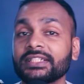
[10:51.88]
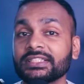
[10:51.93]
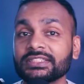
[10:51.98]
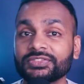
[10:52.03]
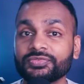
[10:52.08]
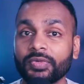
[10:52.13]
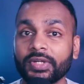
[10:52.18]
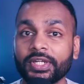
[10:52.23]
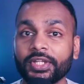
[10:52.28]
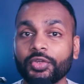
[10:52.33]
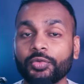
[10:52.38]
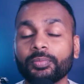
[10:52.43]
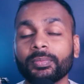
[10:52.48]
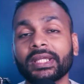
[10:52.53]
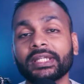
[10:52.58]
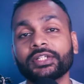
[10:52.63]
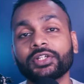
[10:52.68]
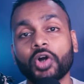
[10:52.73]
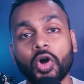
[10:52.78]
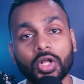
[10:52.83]
this video, you
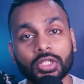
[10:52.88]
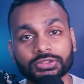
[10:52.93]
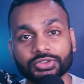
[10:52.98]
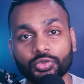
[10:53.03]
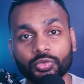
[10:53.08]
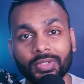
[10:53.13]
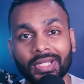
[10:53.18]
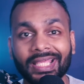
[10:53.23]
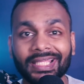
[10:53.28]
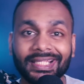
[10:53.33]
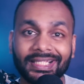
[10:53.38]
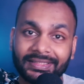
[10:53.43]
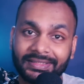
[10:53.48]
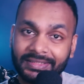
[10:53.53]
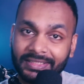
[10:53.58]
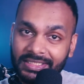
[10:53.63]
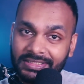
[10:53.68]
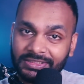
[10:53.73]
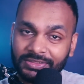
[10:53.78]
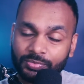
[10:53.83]
might also like
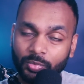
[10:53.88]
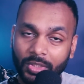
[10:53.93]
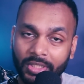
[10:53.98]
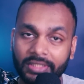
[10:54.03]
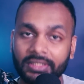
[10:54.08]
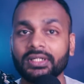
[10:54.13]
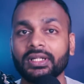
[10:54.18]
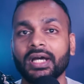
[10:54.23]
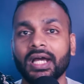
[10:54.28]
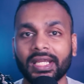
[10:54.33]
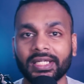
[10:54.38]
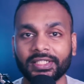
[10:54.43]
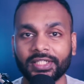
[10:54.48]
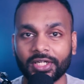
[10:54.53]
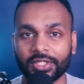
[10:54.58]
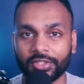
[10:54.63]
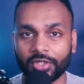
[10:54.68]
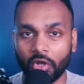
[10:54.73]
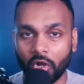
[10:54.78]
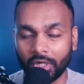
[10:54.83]
this one I
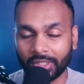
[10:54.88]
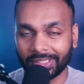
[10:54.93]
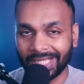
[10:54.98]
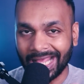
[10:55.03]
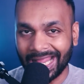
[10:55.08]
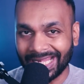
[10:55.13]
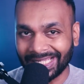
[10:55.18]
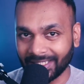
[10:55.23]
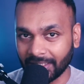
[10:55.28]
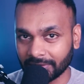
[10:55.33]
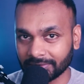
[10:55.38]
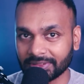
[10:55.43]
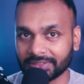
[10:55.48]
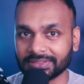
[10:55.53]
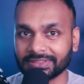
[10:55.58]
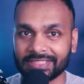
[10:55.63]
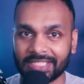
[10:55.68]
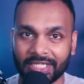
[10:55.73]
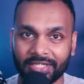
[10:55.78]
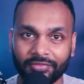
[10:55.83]
did on
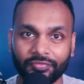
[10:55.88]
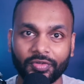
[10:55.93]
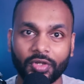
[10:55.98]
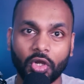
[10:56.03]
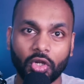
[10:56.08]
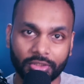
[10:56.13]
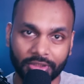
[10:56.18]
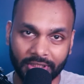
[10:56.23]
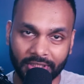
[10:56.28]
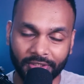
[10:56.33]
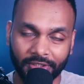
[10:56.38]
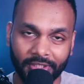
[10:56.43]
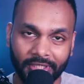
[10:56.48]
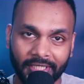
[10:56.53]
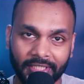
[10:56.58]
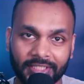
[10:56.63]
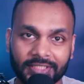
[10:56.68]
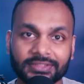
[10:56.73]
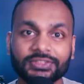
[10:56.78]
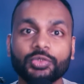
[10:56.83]
another set of content
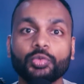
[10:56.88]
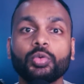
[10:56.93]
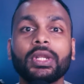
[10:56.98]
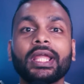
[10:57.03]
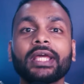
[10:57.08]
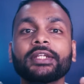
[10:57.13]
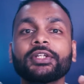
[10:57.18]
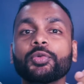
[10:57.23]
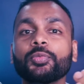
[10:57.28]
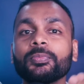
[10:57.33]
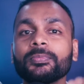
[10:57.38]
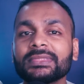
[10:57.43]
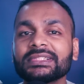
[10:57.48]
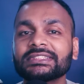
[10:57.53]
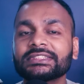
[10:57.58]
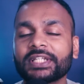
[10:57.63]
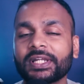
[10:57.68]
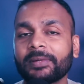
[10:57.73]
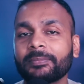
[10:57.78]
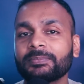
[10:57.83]
creators who like to
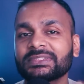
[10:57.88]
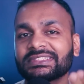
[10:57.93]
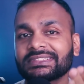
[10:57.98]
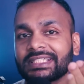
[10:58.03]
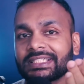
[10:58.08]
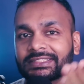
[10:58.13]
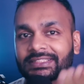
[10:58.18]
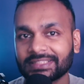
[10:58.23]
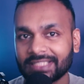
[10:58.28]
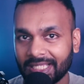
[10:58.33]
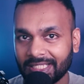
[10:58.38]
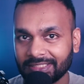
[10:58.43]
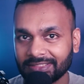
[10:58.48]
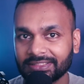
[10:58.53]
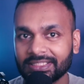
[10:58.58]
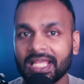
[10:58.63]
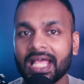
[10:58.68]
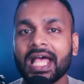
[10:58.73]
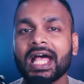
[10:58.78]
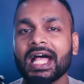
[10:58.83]
misrepresent
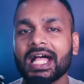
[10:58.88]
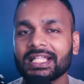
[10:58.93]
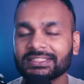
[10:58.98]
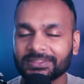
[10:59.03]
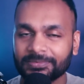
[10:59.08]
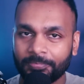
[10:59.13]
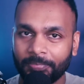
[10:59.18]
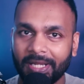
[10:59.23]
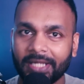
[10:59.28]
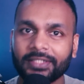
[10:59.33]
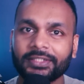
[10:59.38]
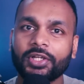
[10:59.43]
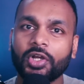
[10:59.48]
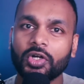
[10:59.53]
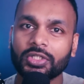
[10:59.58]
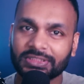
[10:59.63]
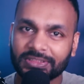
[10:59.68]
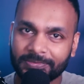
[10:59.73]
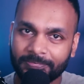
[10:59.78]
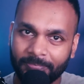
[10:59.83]
science and spread
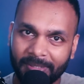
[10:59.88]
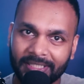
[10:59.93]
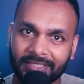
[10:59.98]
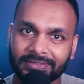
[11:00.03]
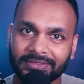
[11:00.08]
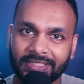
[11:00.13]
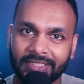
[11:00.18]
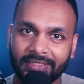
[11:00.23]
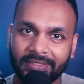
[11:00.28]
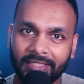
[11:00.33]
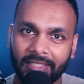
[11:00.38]
conspiracy